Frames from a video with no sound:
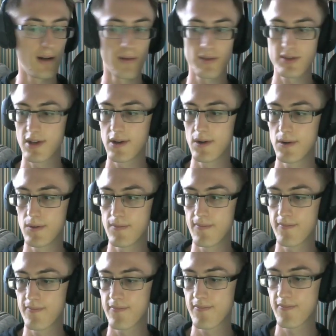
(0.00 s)
So
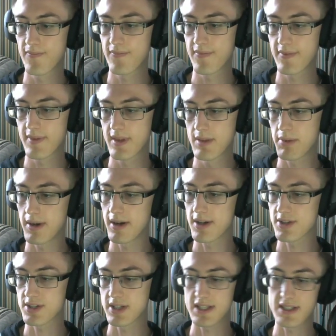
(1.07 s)

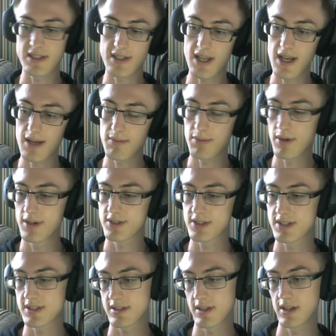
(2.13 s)
partially it's that,
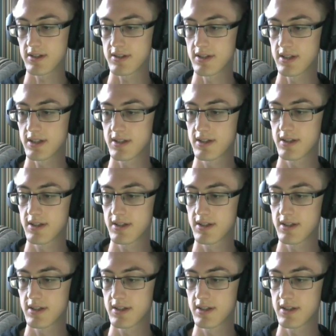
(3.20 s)
partially it's the other thing.